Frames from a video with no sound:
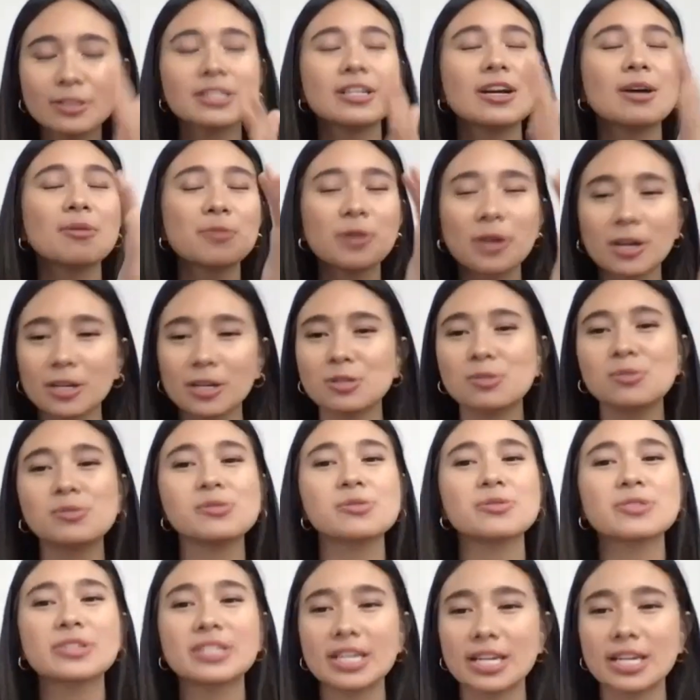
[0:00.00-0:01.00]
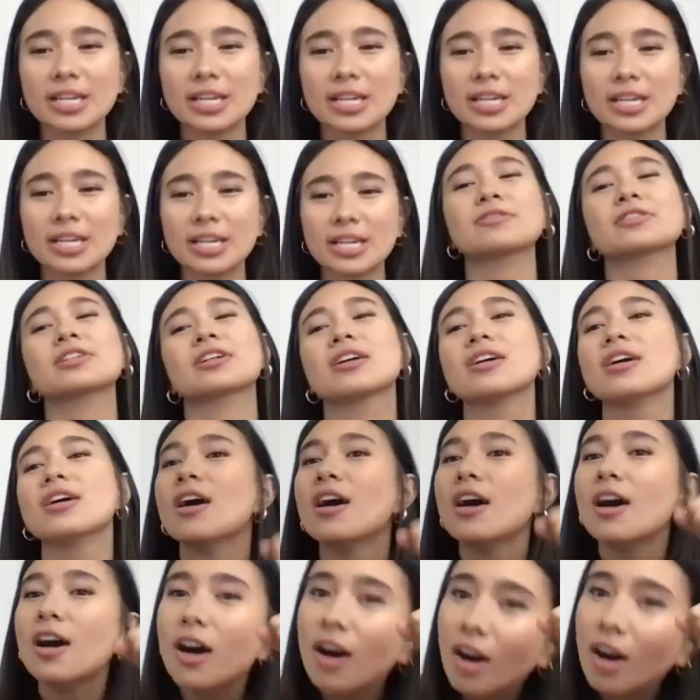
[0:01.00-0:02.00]
we got to a new city, I'd have to
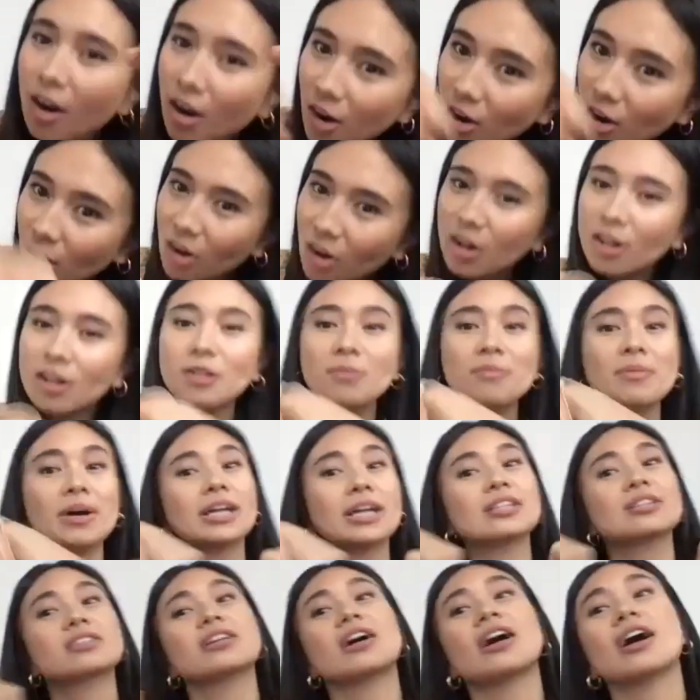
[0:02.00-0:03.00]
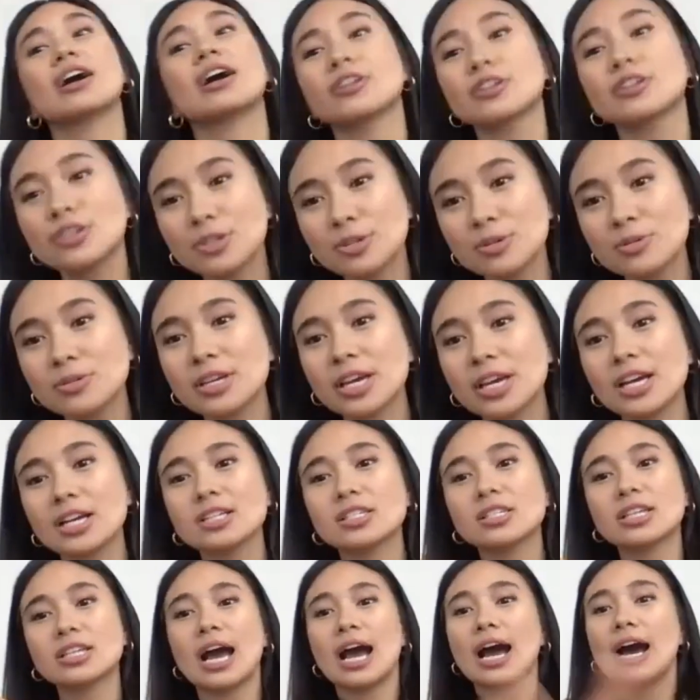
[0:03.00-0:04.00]
haul my entire
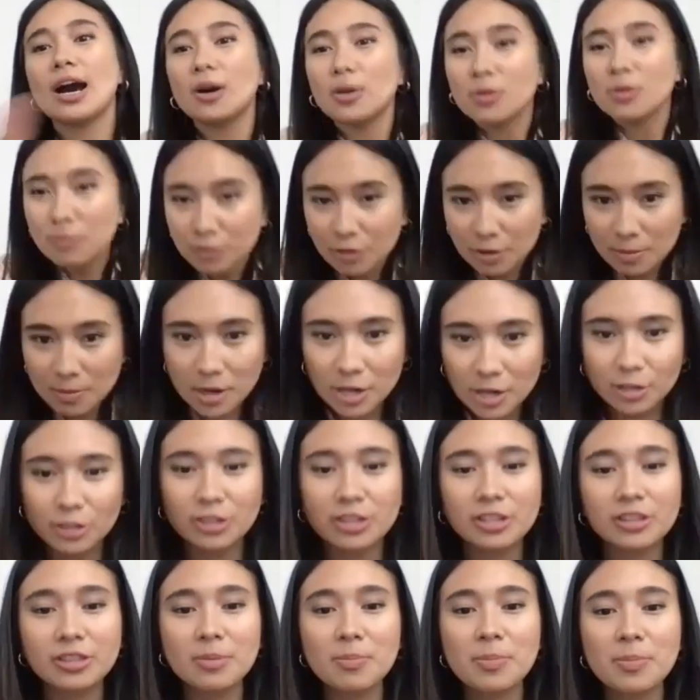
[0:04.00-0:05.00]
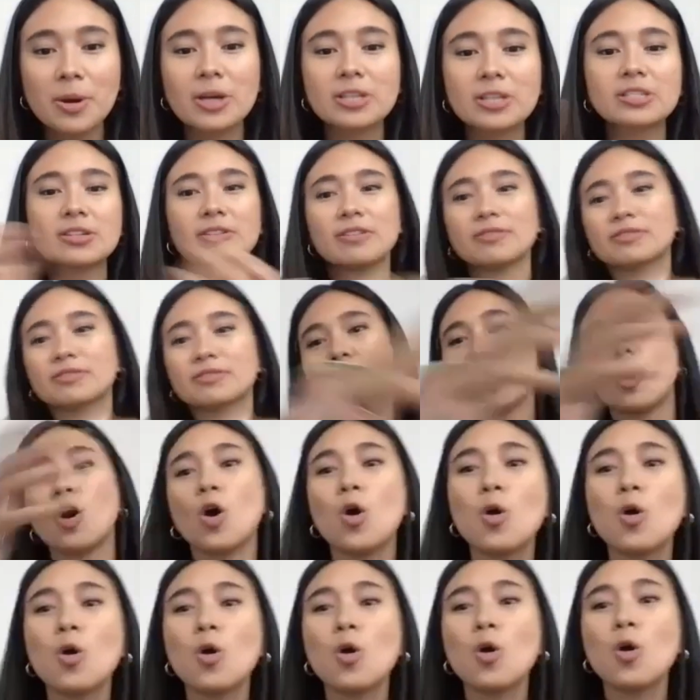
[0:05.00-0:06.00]
suitcase out from underneath the bus. I'd have to
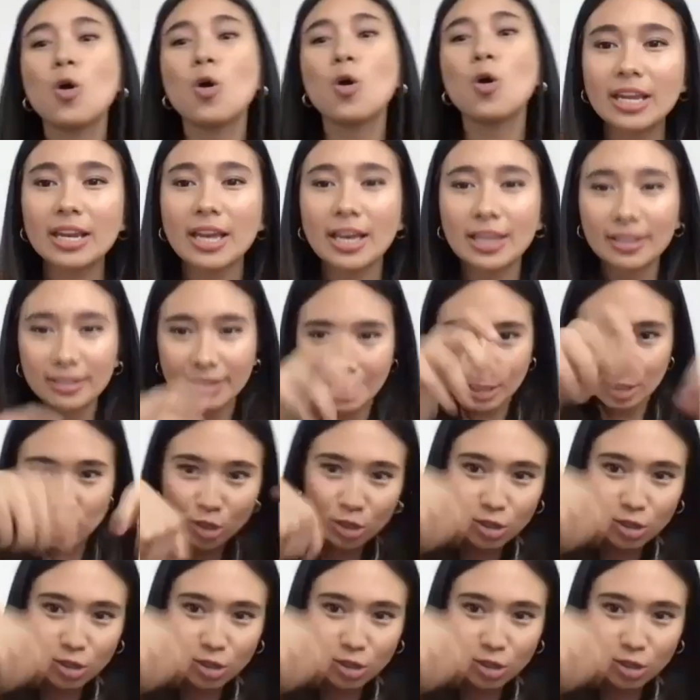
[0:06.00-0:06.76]
open it and like